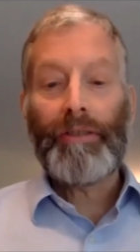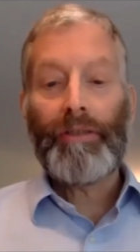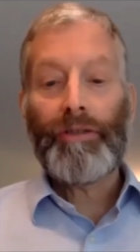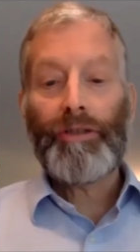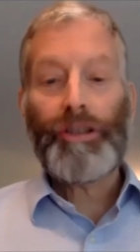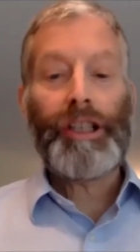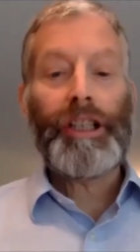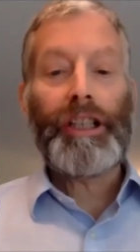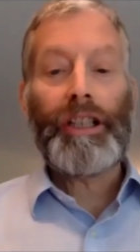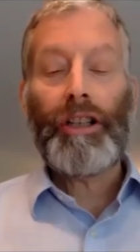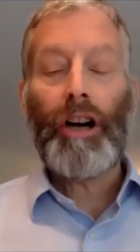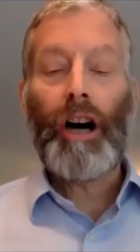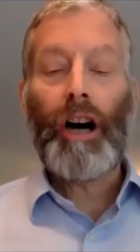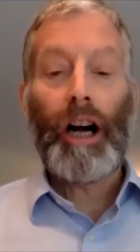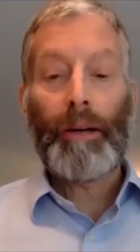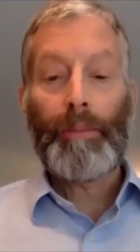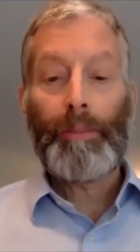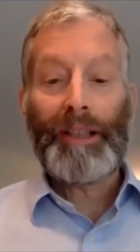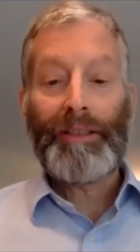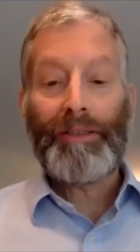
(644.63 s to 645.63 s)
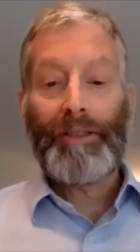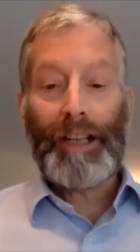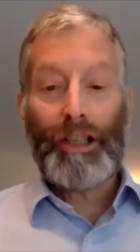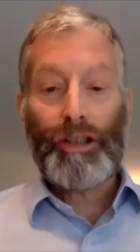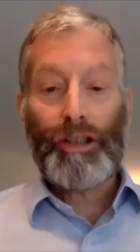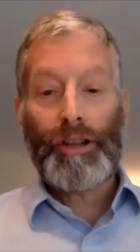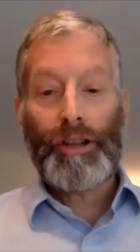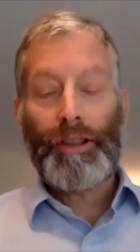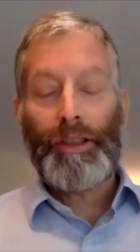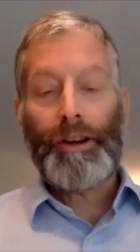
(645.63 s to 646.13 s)
gene
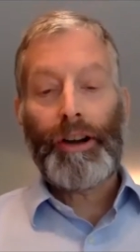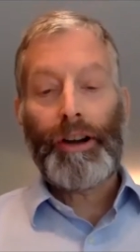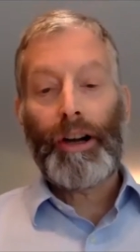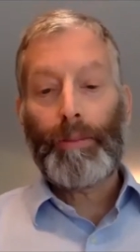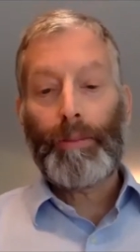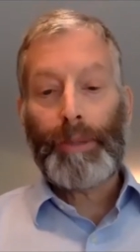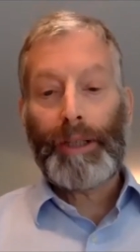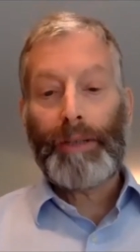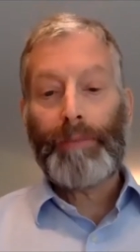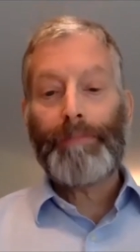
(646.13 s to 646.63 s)
augmentation therapy?